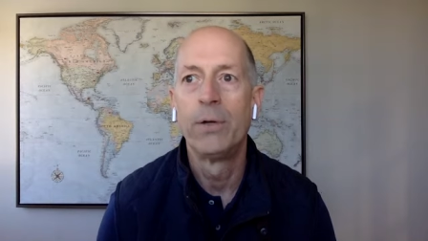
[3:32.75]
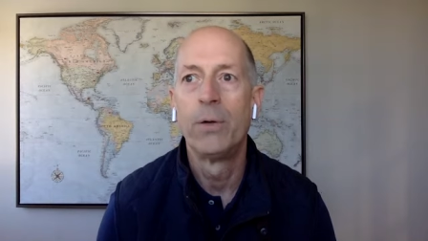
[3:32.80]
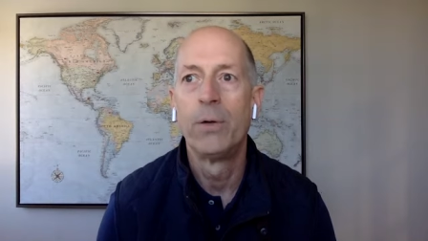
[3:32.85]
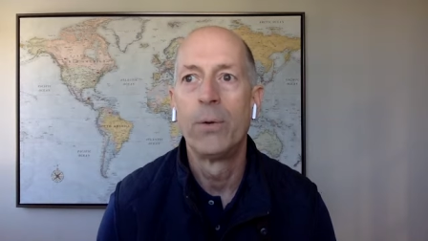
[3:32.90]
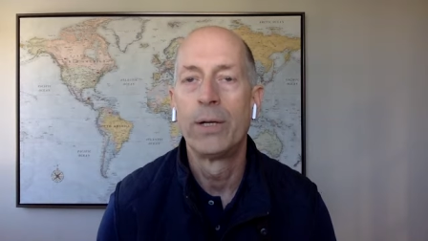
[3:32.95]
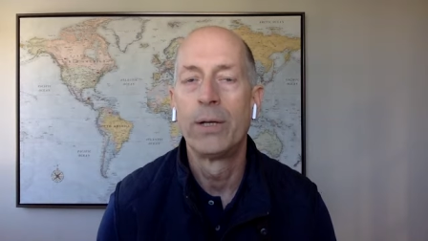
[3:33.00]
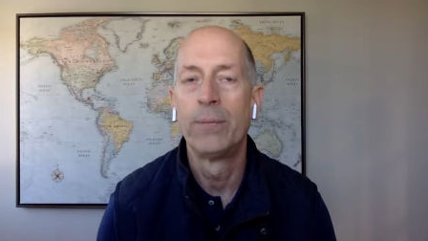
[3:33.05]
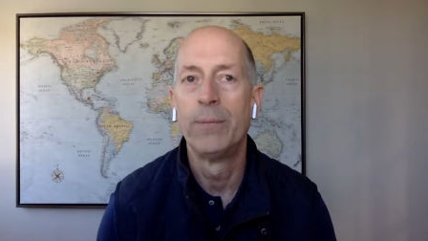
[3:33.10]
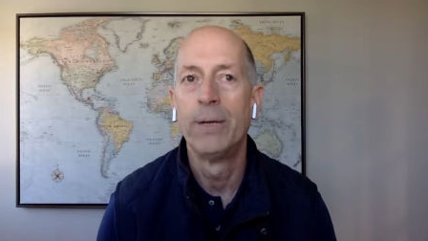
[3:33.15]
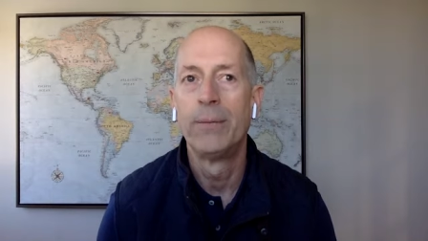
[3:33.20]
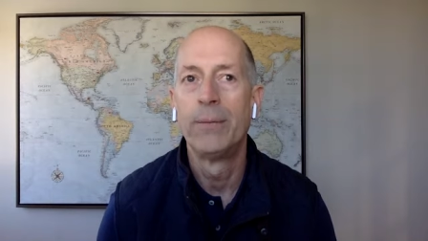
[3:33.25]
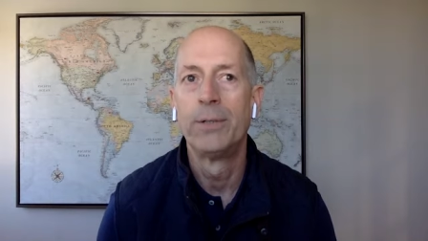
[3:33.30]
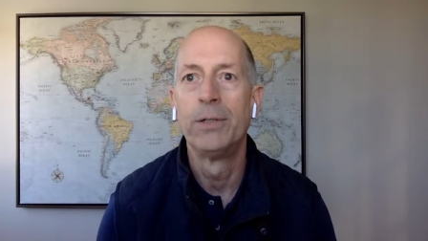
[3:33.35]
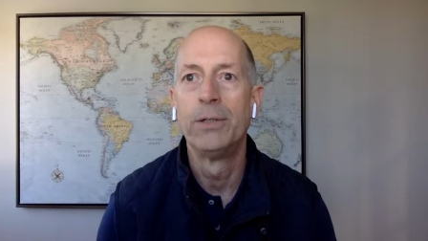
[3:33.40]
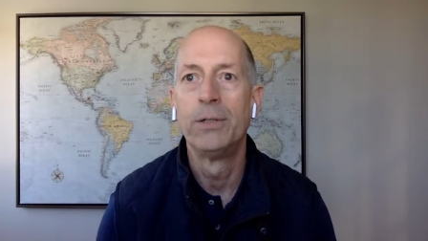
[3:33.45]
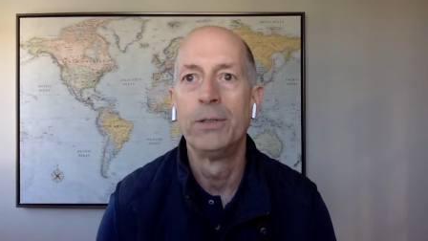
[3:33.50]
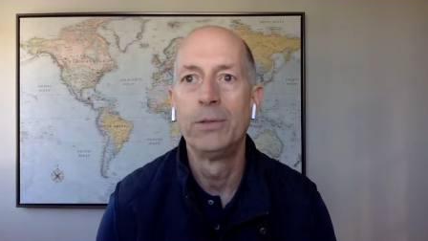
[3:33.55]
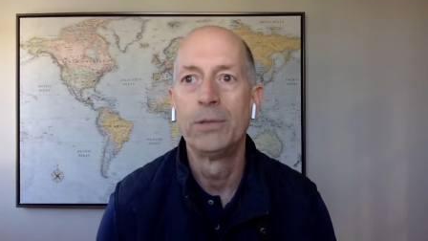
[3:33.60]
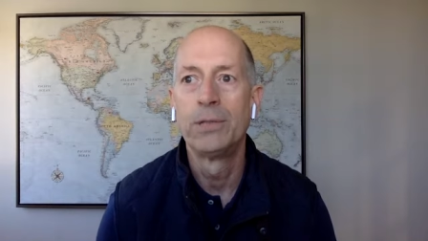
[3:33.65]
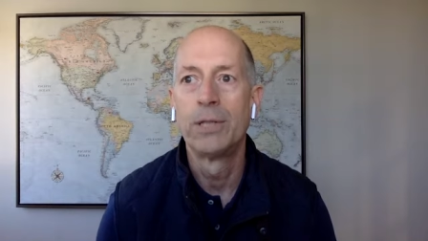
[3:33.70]
going to be able to
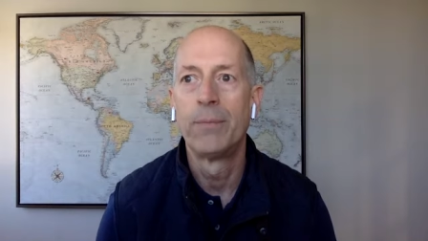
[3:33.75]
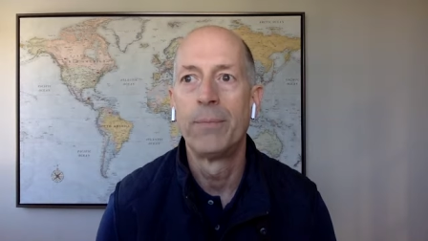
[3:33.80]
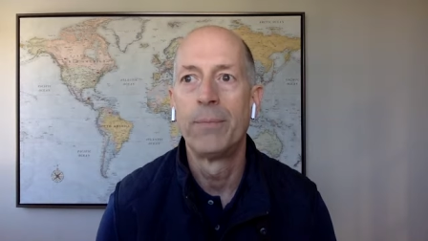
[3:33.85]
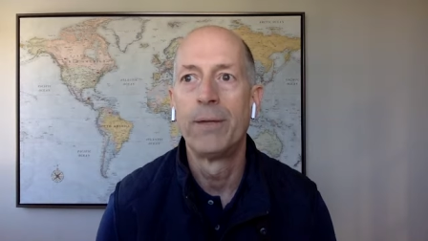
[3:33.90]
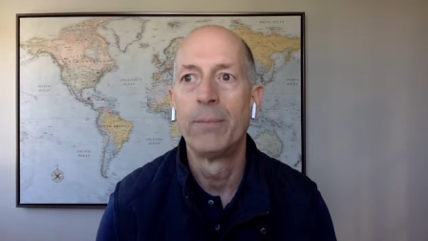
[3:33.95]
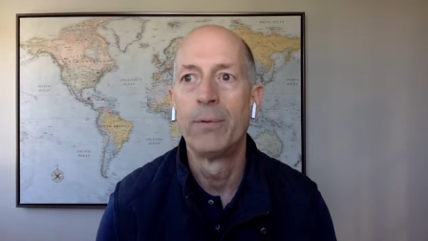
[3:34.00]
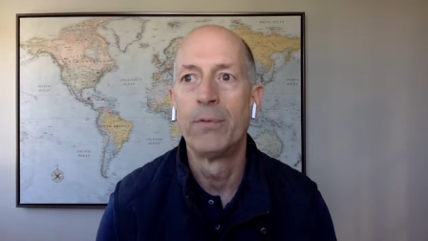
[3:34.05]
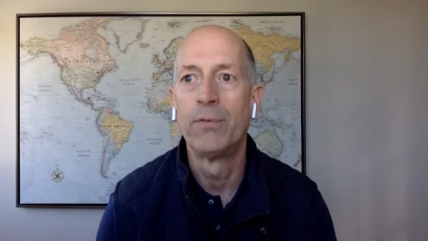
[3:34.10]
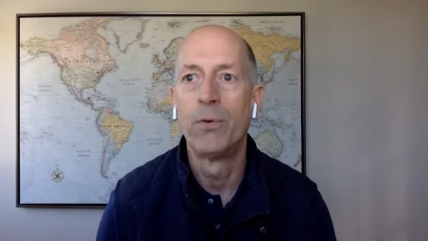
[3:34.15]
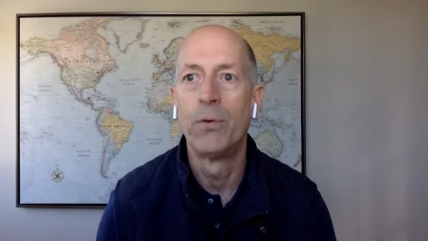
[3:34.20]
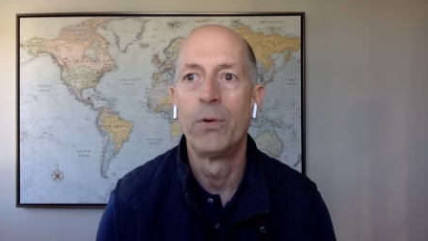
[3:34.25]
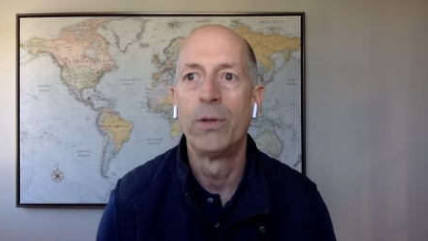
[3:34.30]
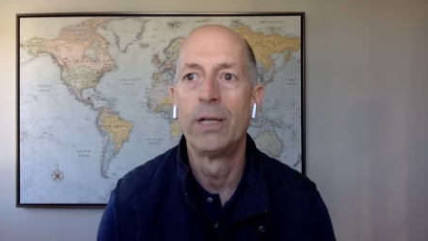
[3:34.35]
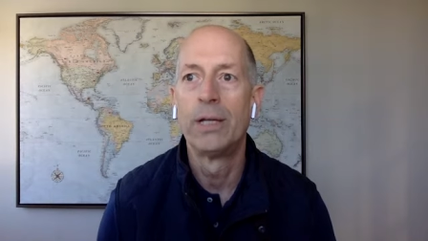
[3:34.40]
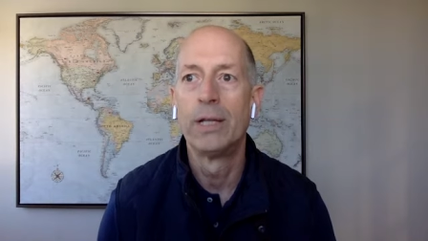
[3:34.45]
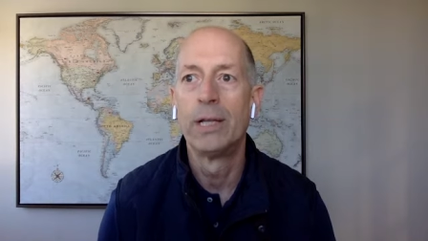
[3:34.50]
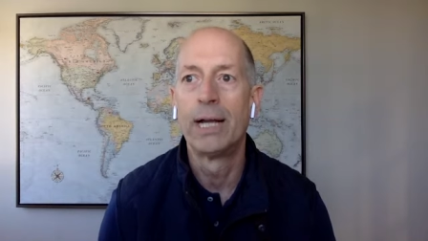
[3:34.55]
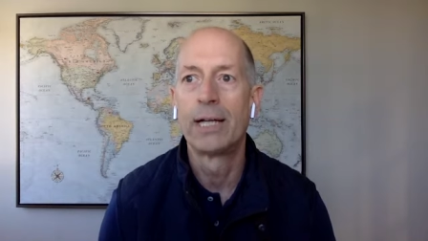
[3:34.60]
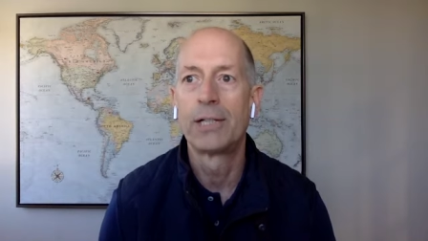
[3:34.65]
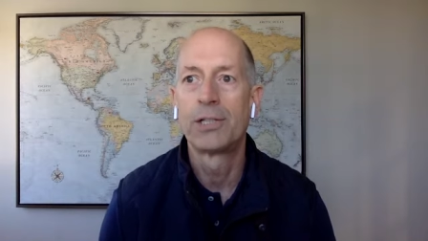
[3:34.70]
do something before the
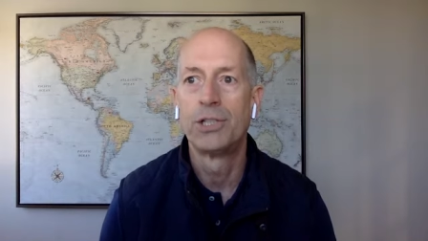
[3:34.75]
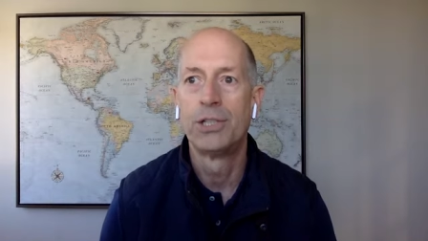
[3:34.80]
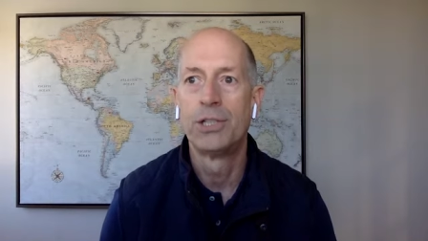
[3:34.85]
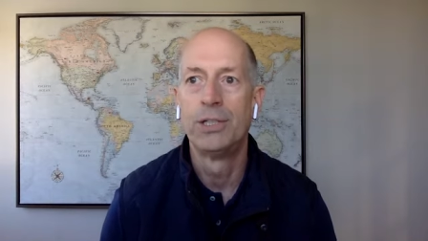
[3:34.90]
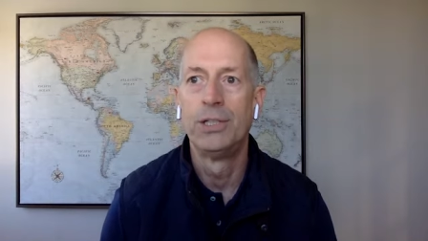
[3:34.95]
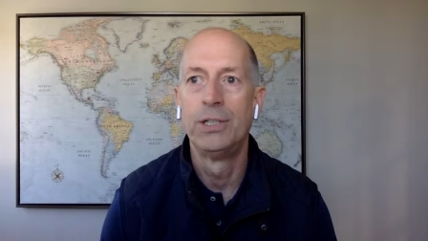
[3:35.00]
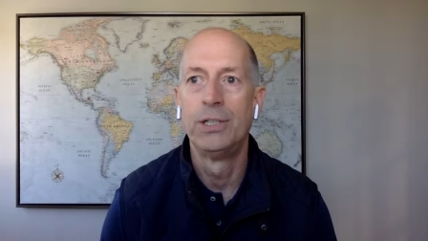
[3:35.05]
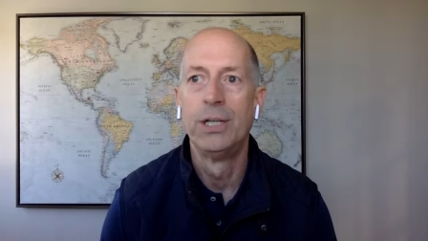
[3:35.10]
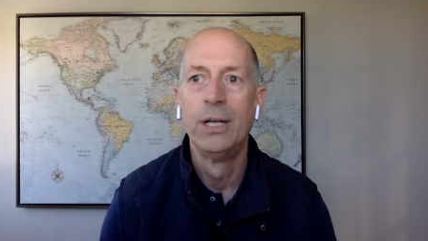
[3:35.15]
election